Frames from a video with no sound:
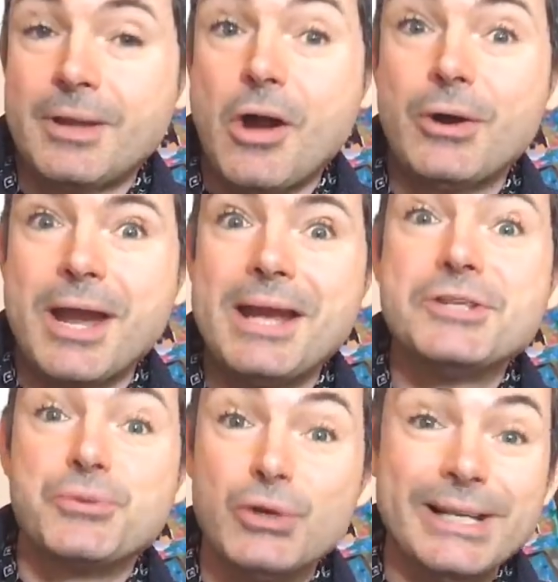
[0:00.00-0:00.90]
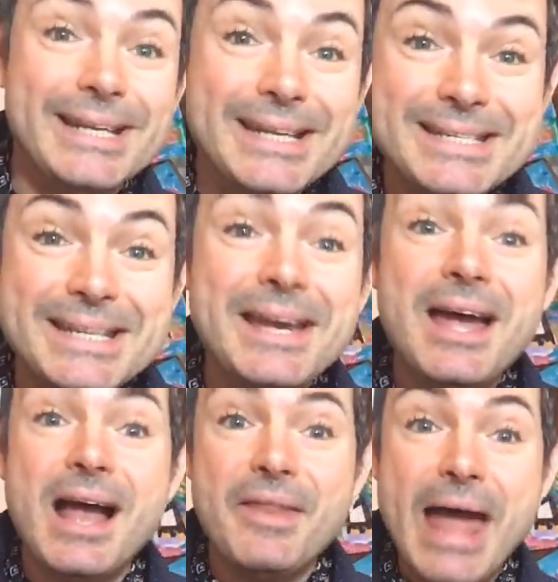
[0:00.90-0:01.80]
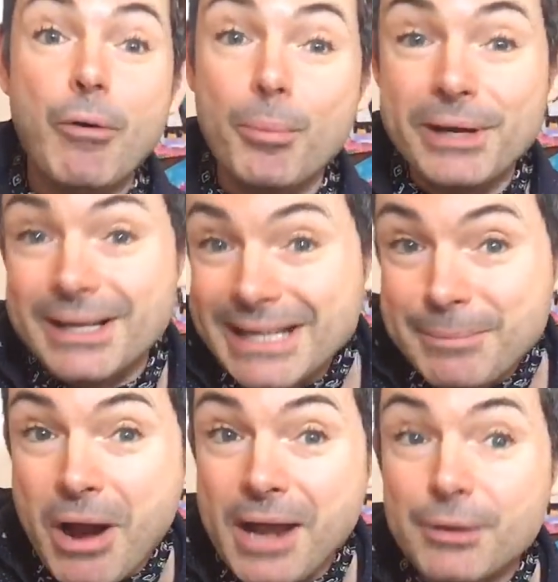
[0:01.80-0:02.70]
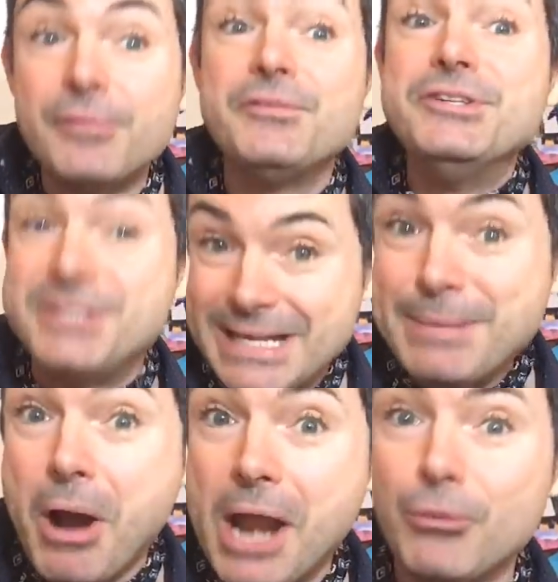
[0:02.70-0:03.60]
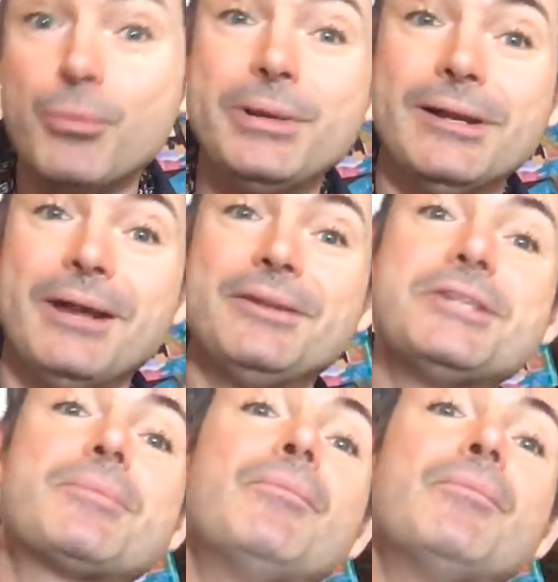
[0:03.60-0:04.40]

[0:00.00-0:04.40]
Okay, and it's really easy. And that will be in E minor. D minor would be like this.